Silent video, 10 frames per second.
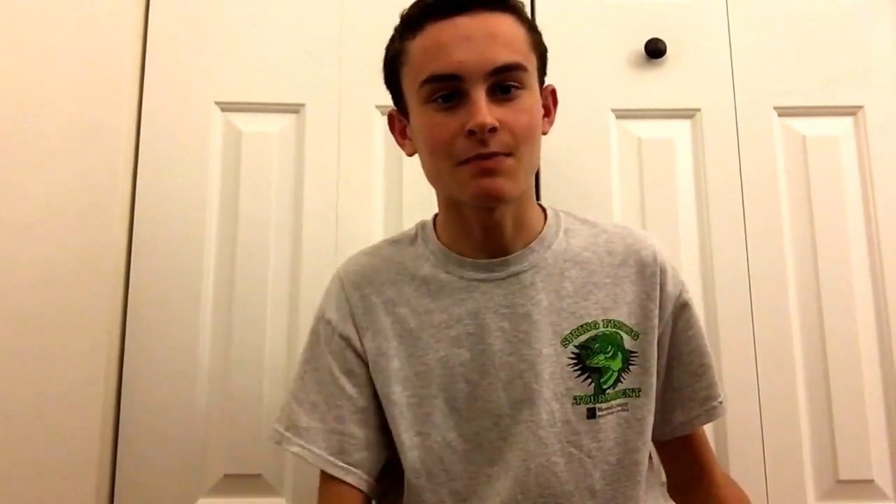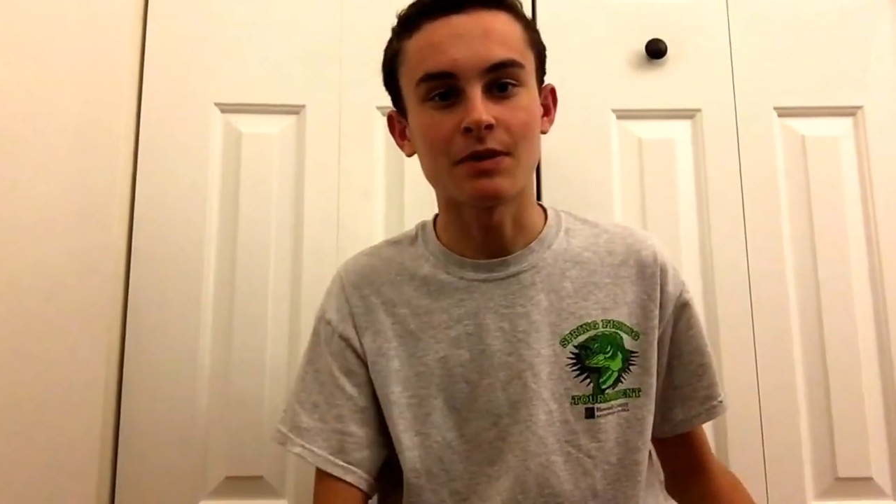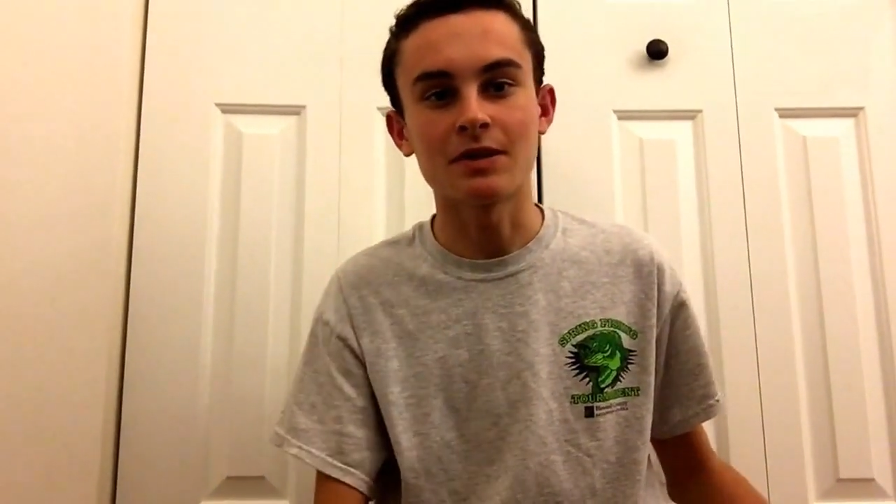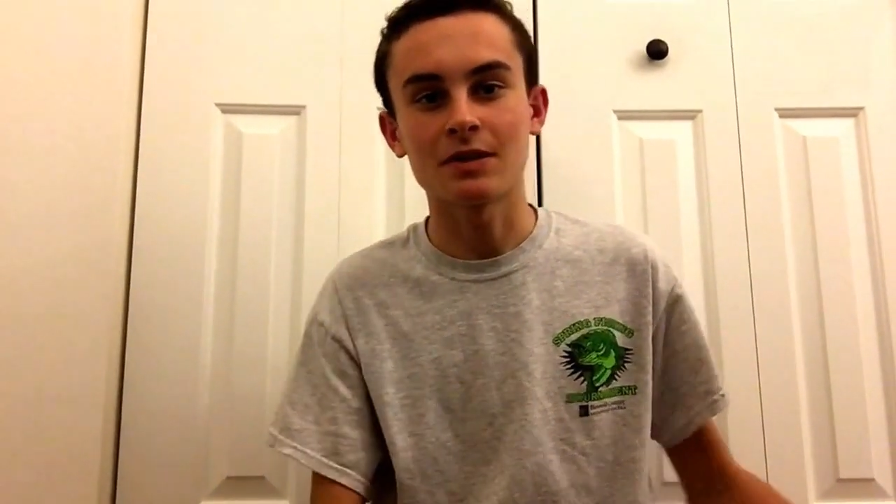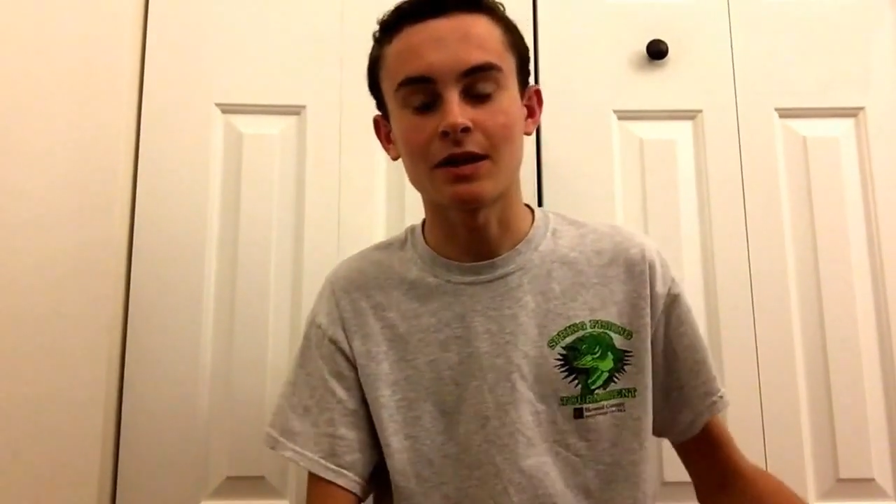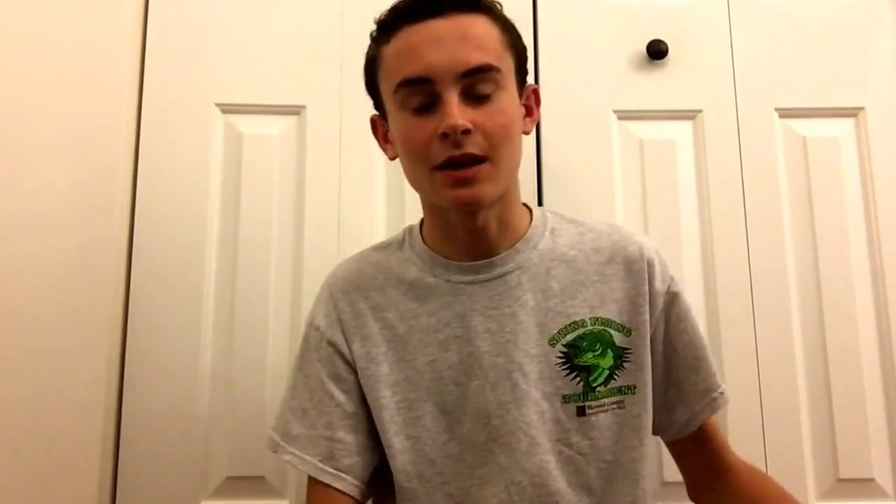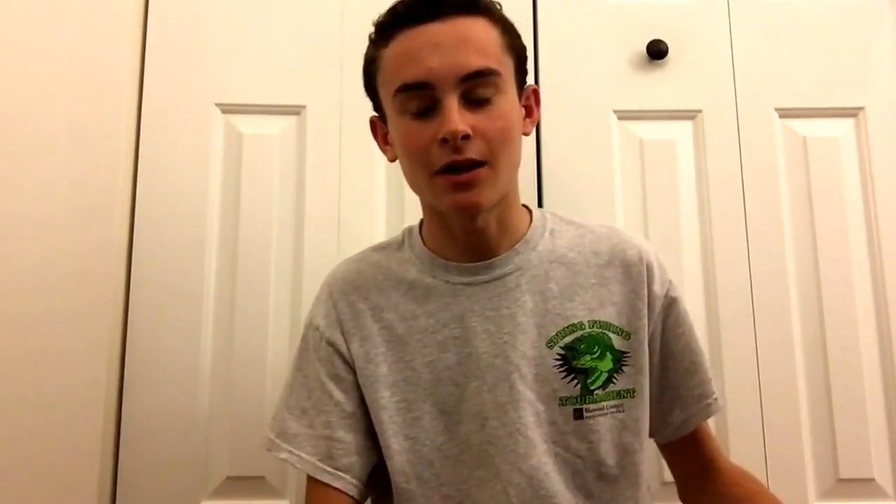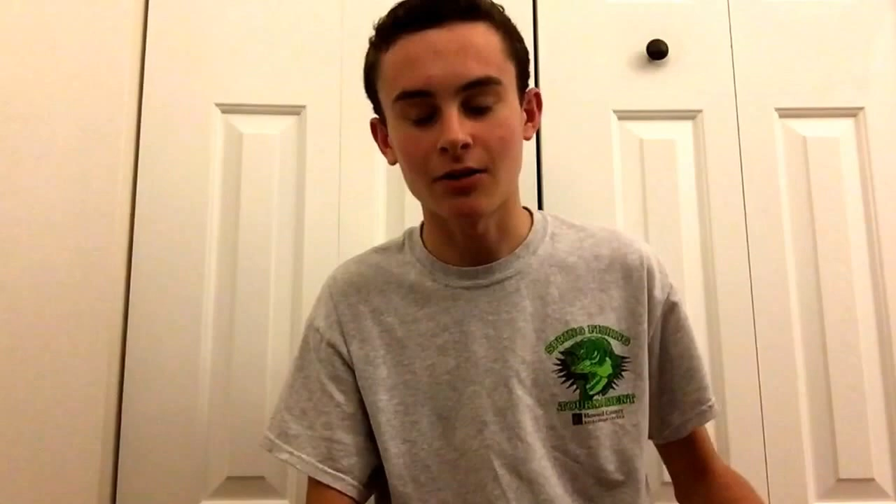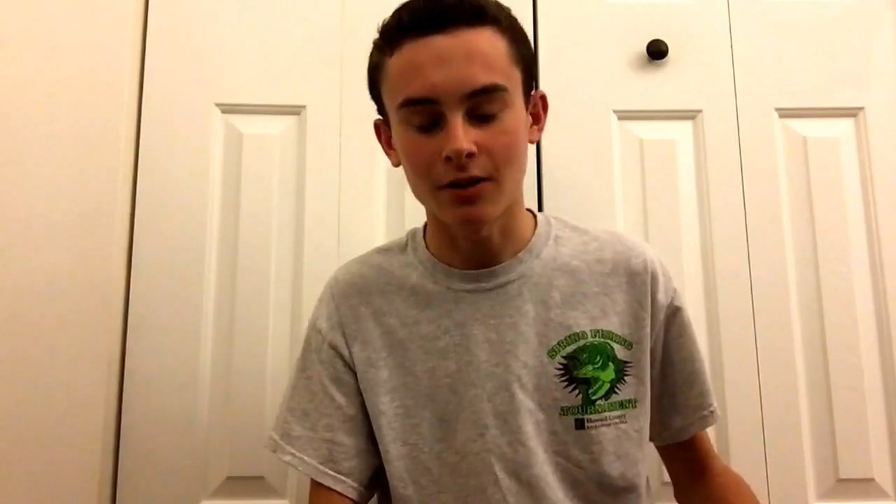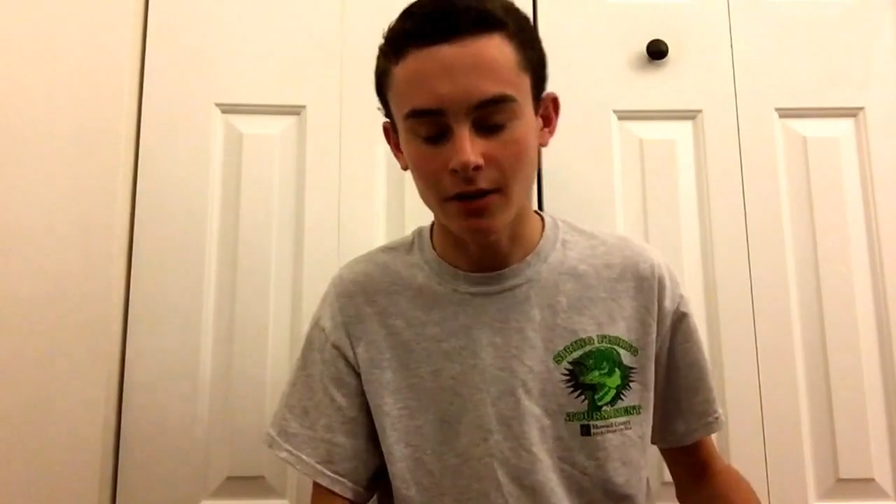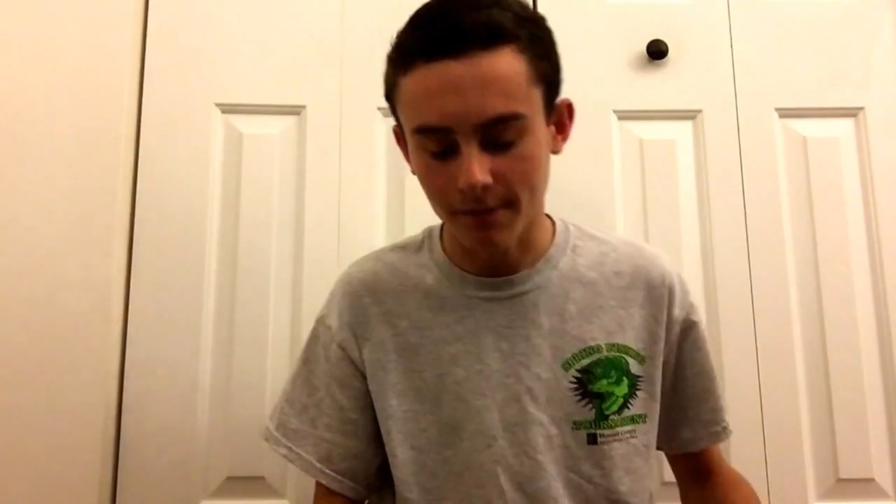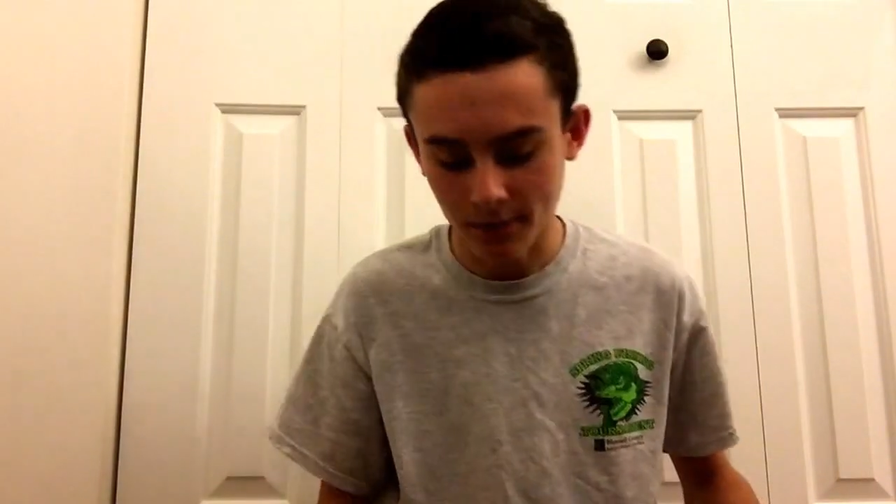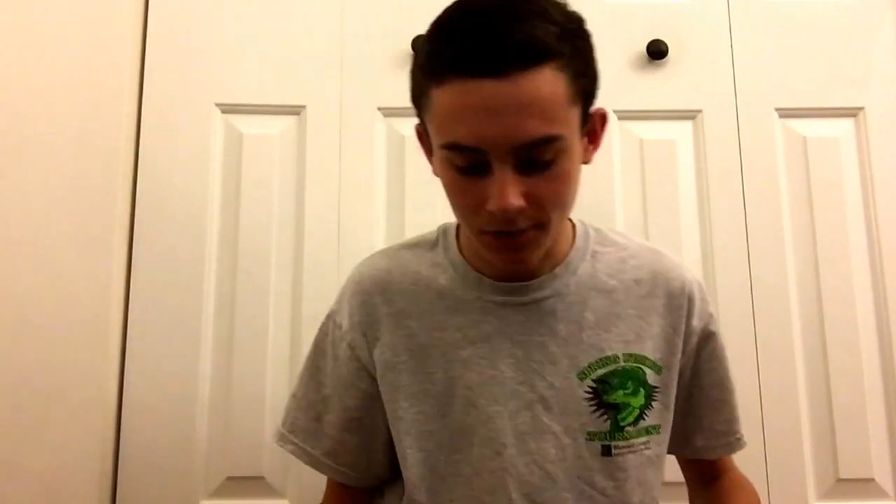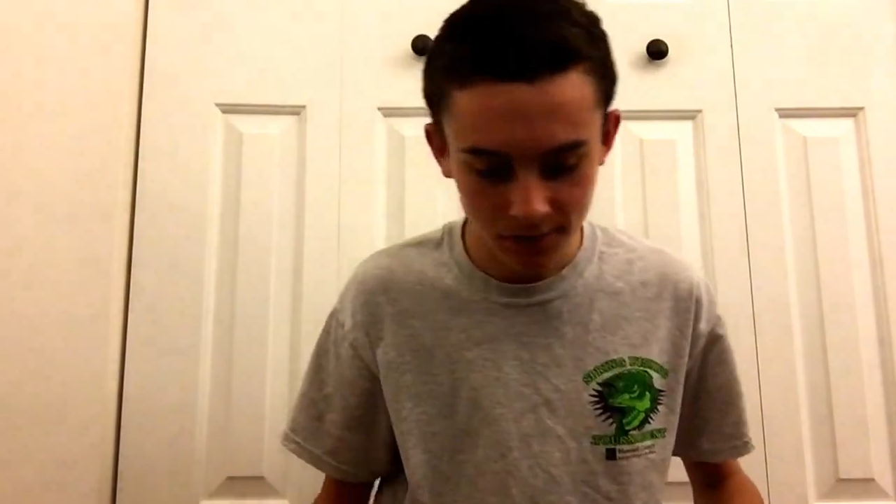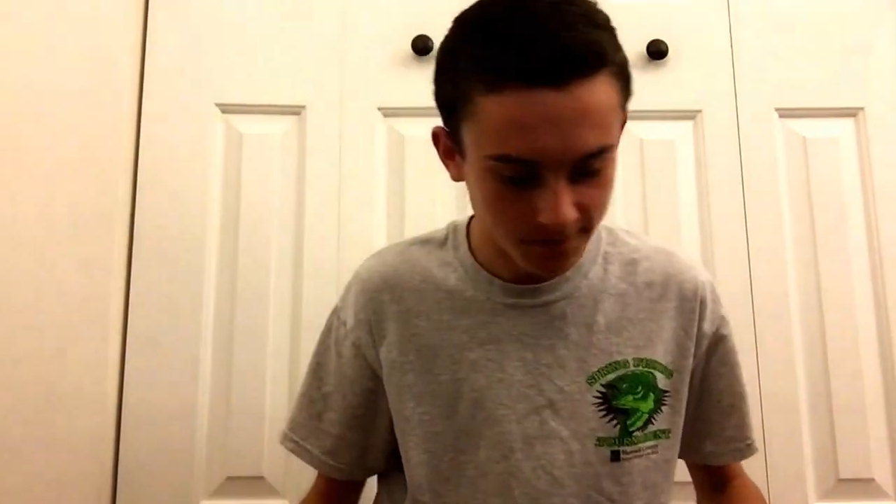but it's gonna get you the
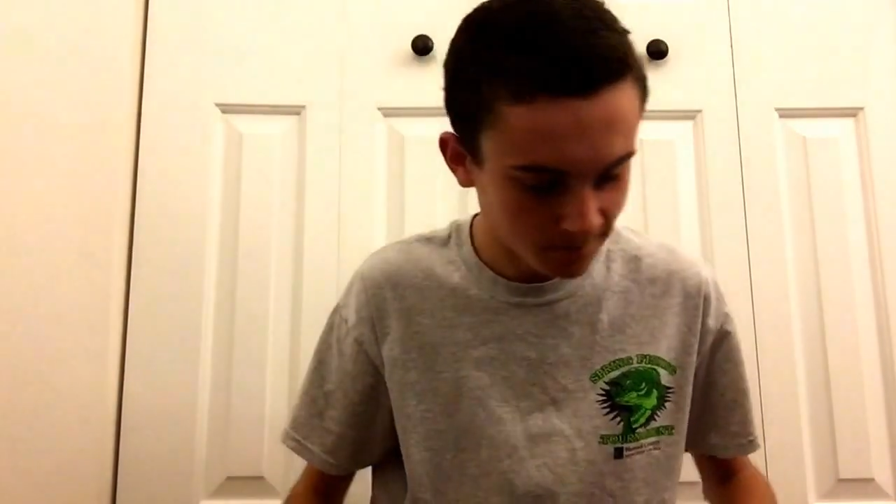numbers.